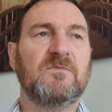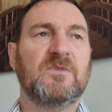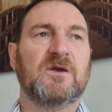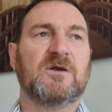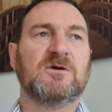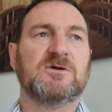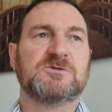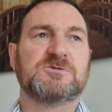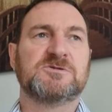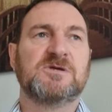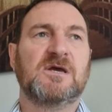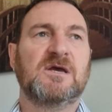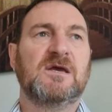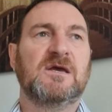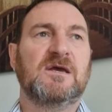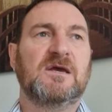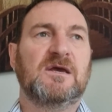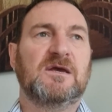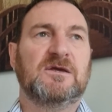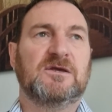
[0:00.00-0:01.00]
because
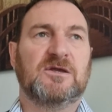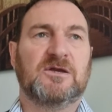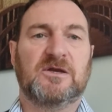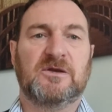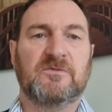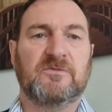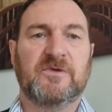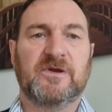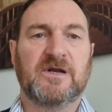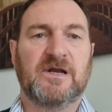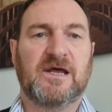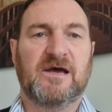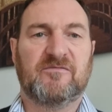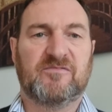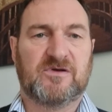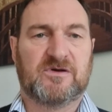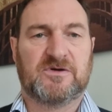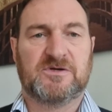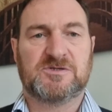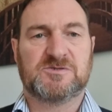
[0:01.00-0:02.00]
you didn't really
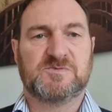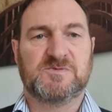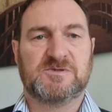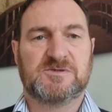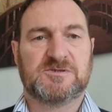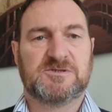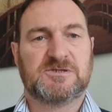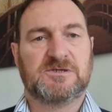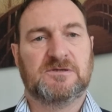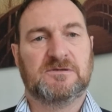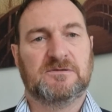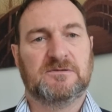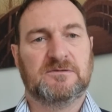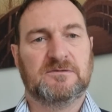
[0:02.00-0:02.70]
have a Christmas